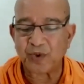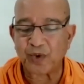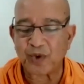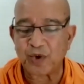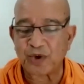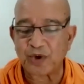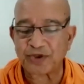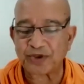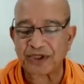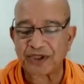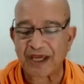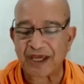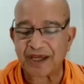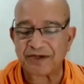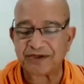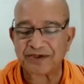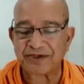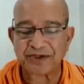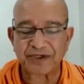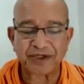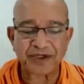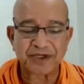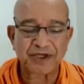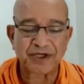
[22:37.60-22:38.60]
O
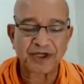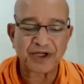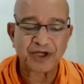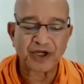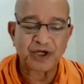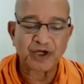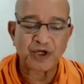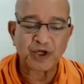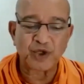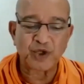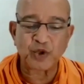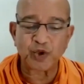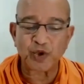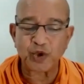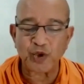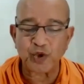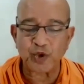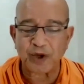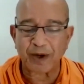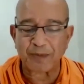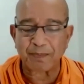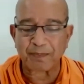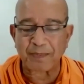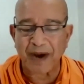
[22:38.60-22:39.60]
sage, do
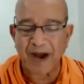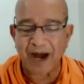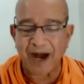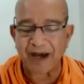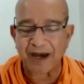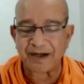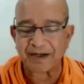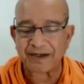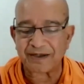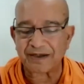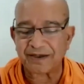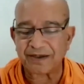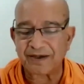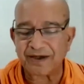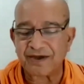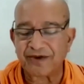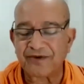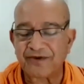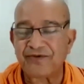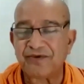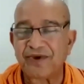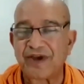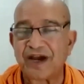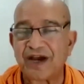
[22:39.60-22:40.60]
your part.
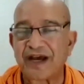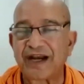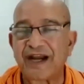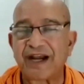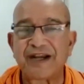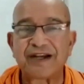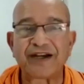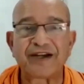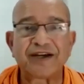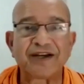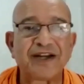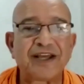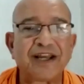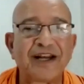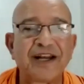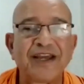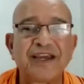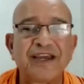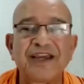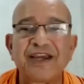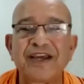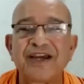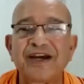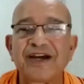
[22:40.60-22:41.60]
We are eternally
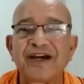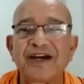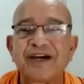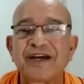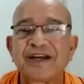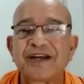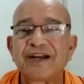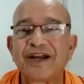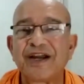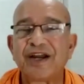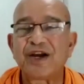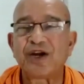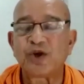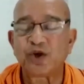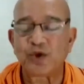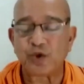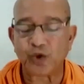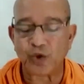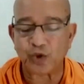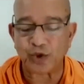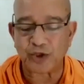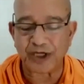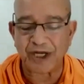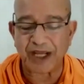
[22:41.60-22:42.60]
here
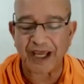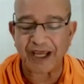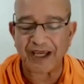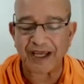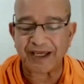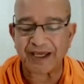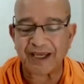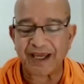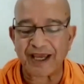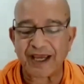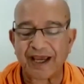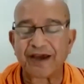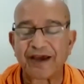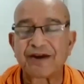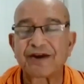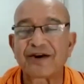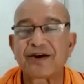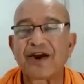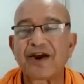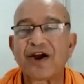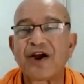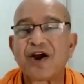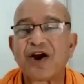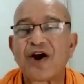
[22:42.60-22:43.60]
to take care
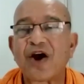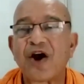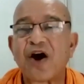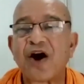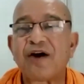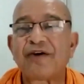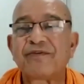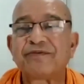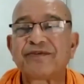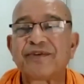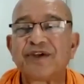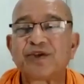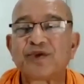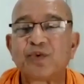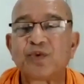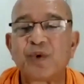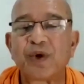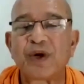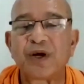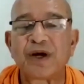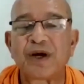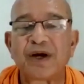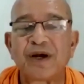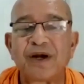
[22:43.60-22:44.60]
of this
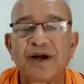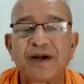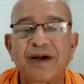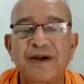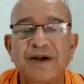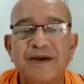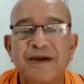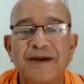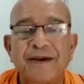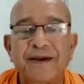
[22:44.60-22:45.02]
world.